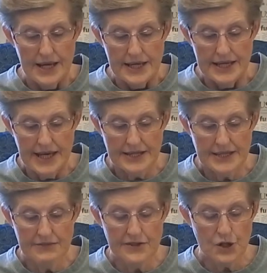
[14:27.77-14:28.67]
He had
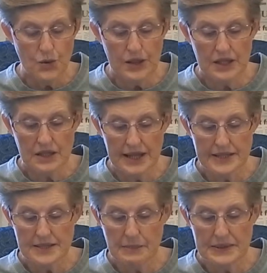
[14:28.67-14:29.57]
given a quick
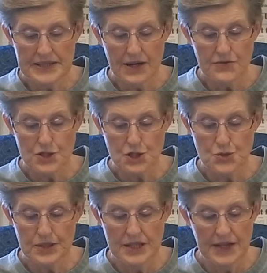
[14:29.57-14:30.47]
glance up and down the
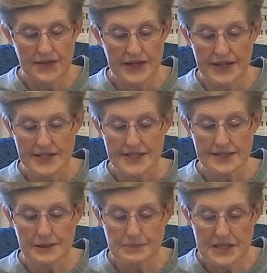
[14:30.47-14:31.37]
street and then had
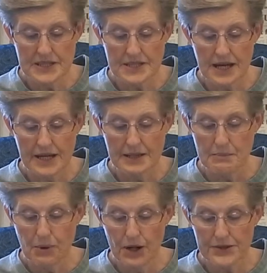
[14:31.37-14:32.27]
slipped inside
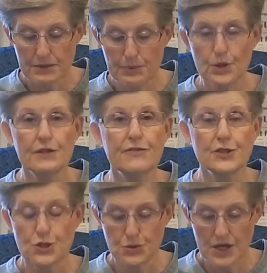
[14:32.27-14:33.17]
and bought the book for
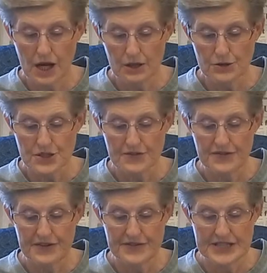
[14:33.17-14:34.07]

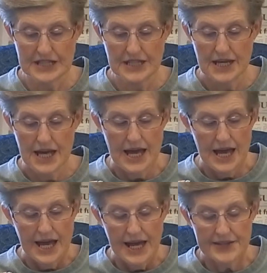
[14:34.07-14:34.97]
$2.50.
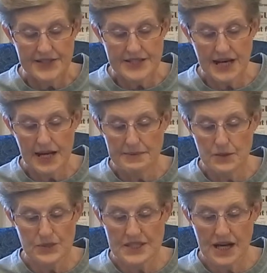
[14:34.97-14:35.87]
At the time, he
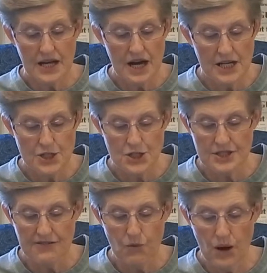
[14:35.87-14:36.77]
was not
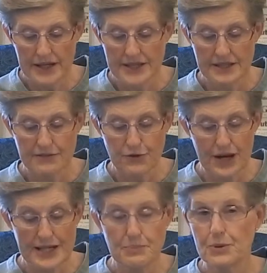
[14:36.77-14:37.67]
conscious of wanting it for
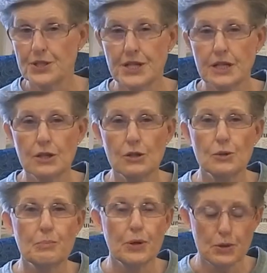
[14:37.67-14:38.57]
any particular
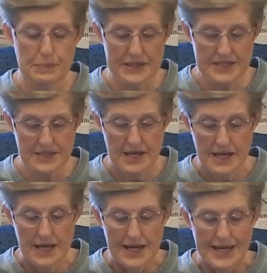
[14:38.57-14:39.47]
purpose.
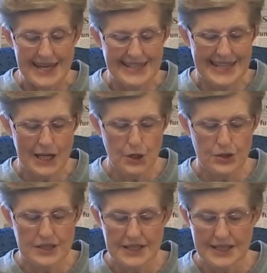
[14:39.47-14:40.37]
He had
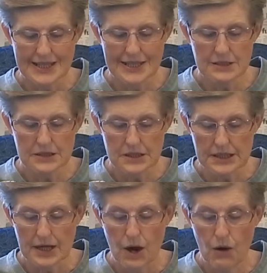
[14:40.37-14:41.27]
carried it
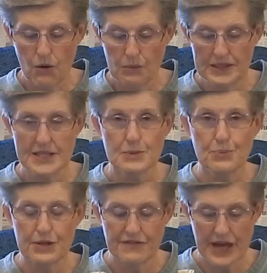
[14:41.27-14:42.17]
guiltily home in his
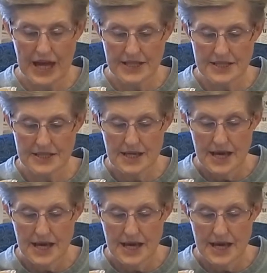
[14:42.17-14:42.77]
briefcase.